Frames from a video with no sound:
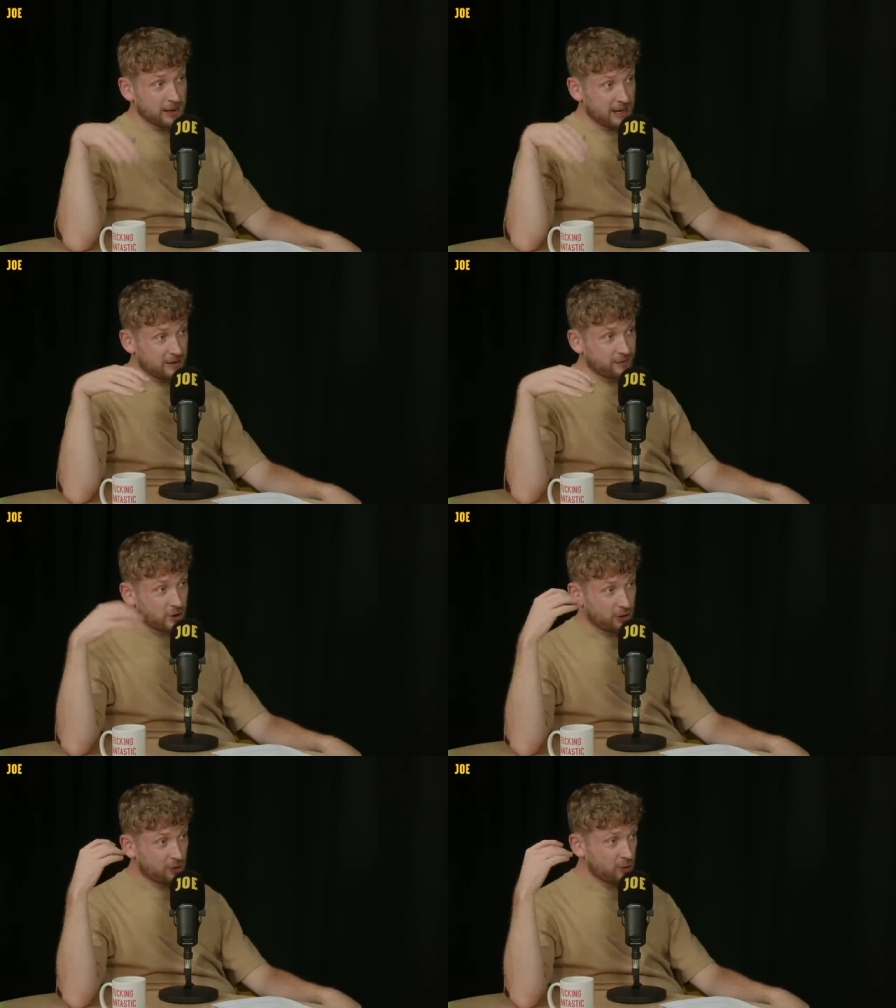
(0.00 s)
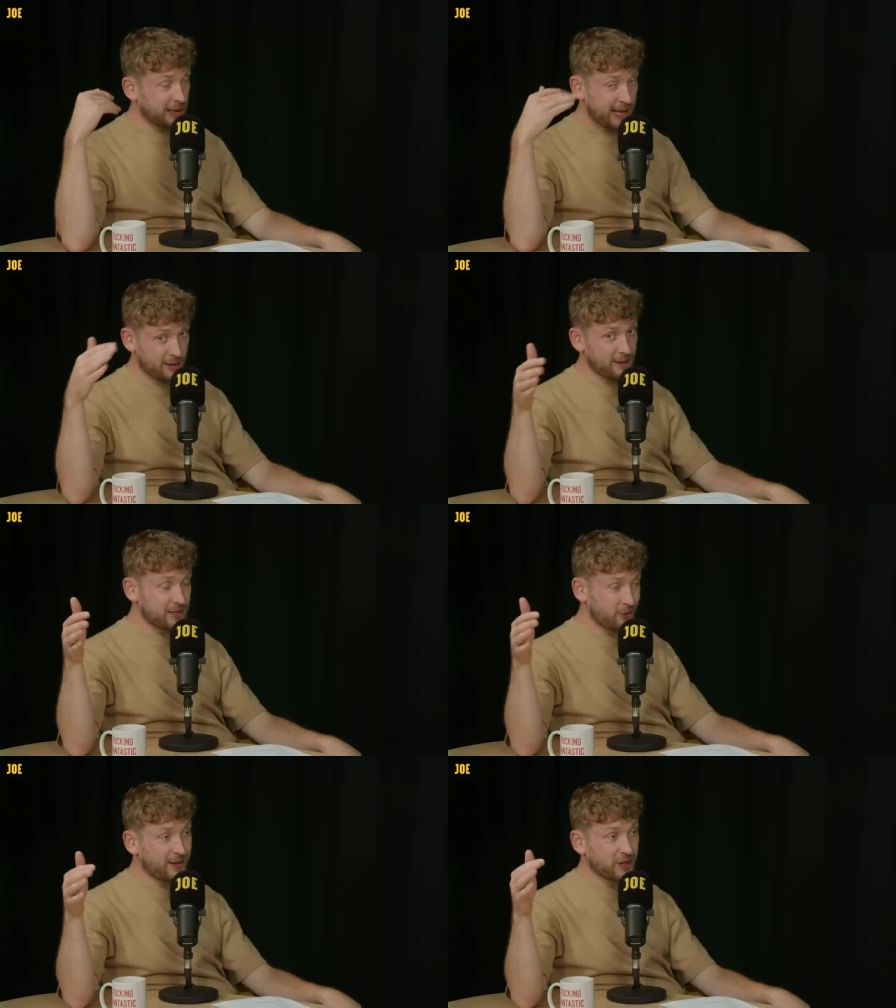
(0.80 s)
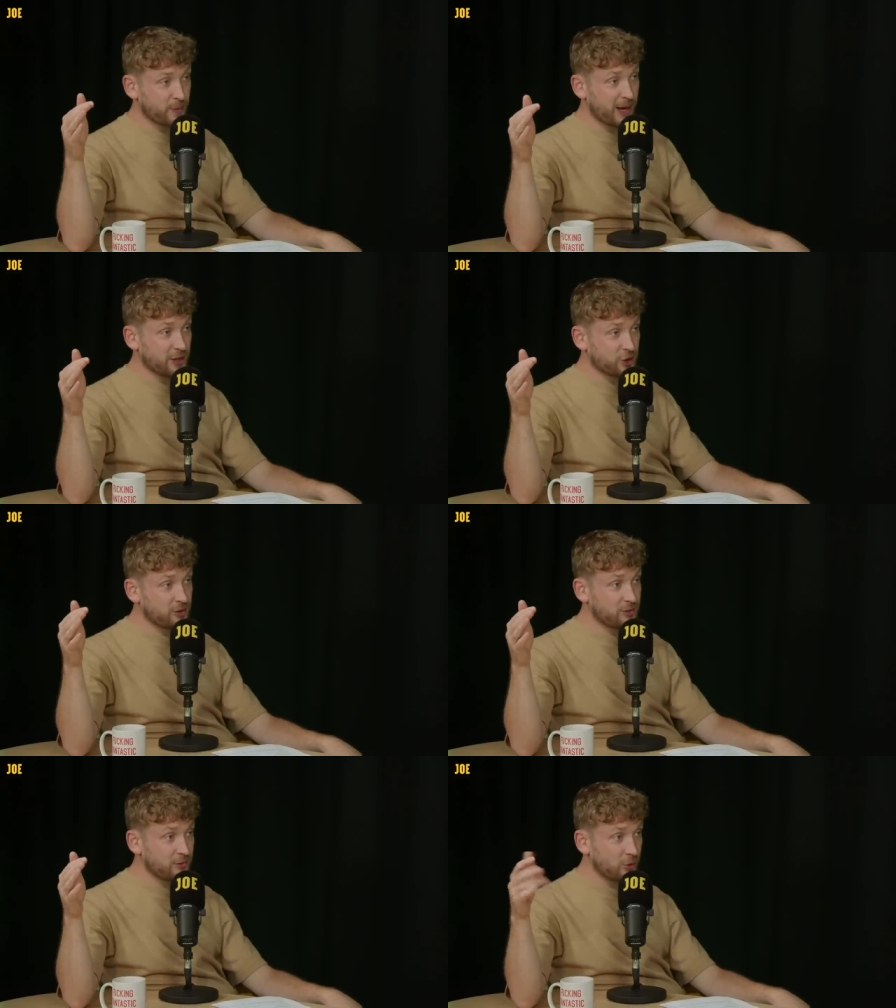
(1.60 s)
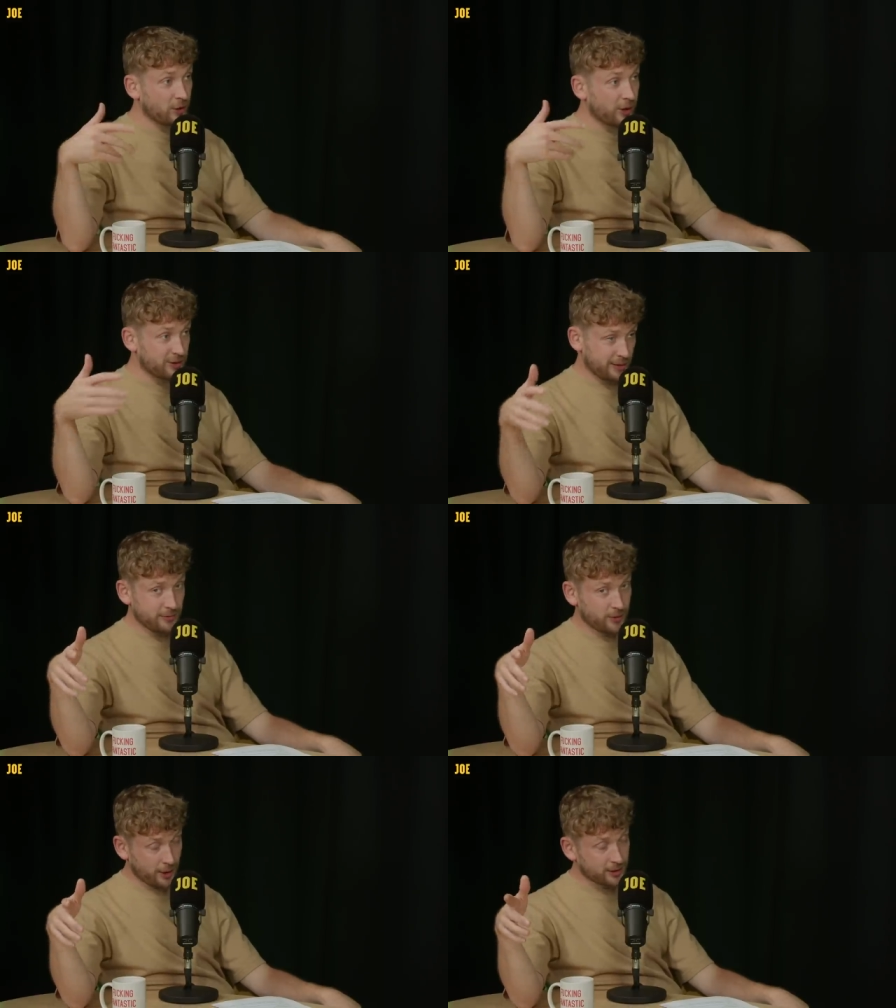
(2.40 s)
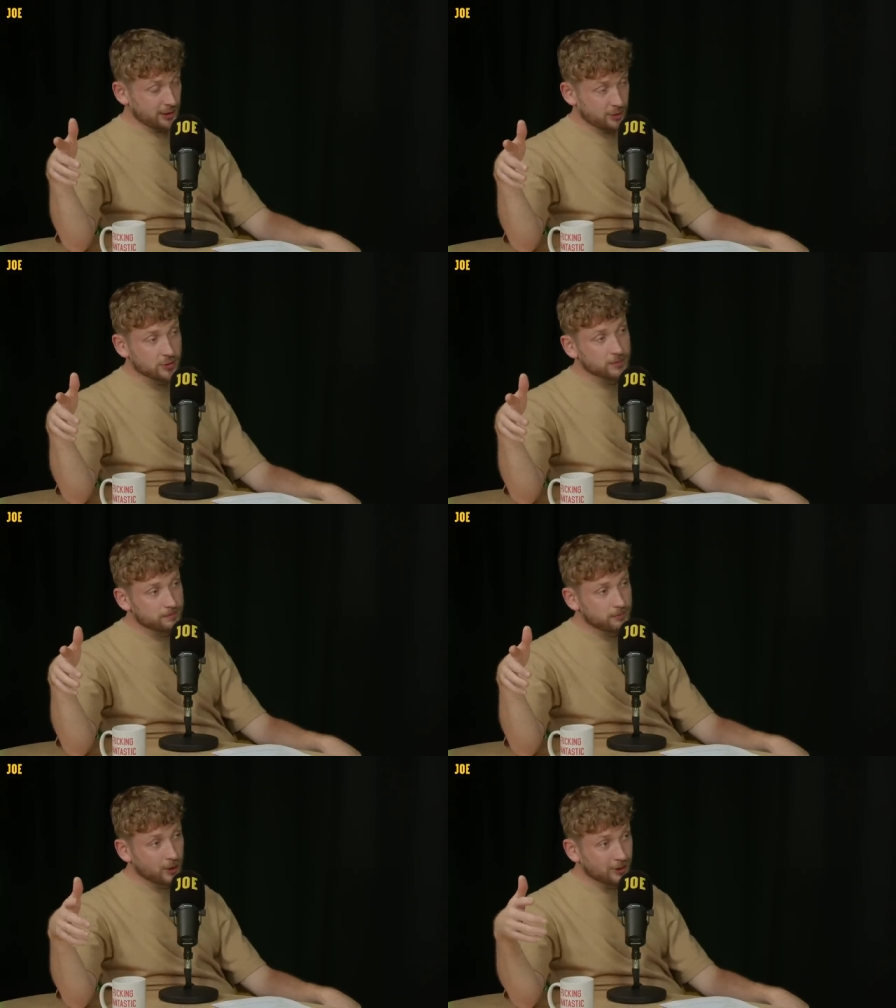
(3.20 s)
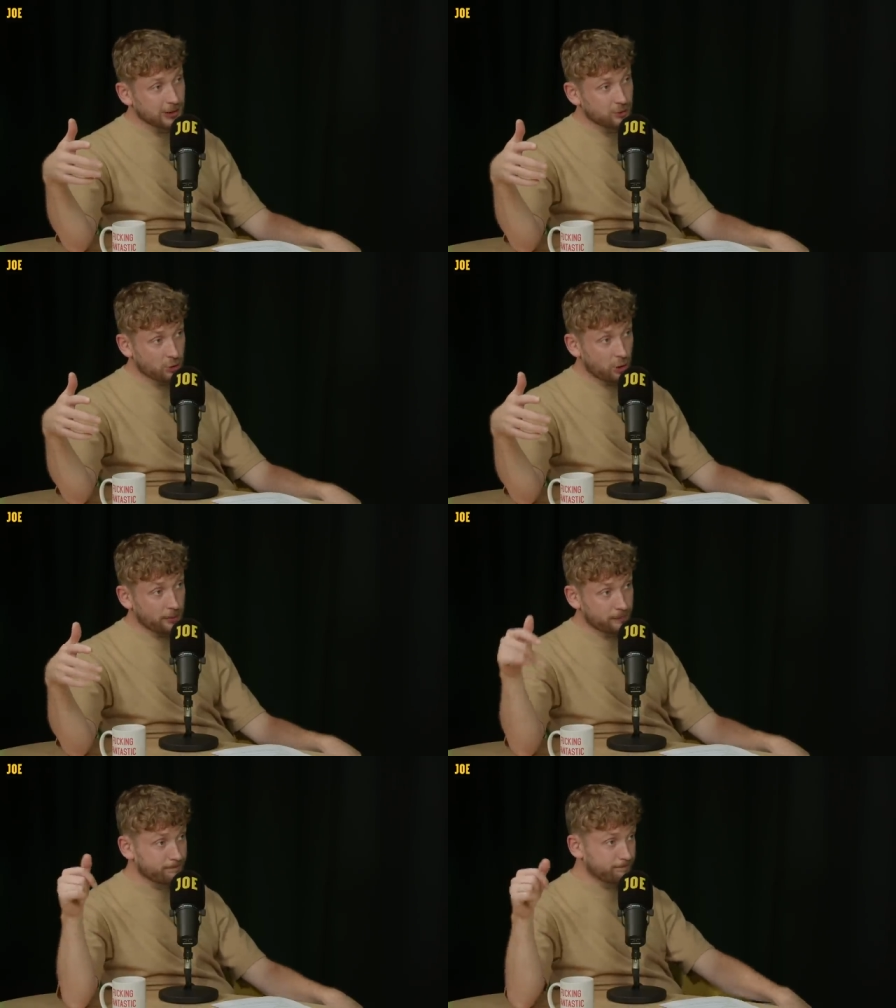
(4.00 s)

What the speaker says: And if you let them into your veg patch, you're going to lose crop.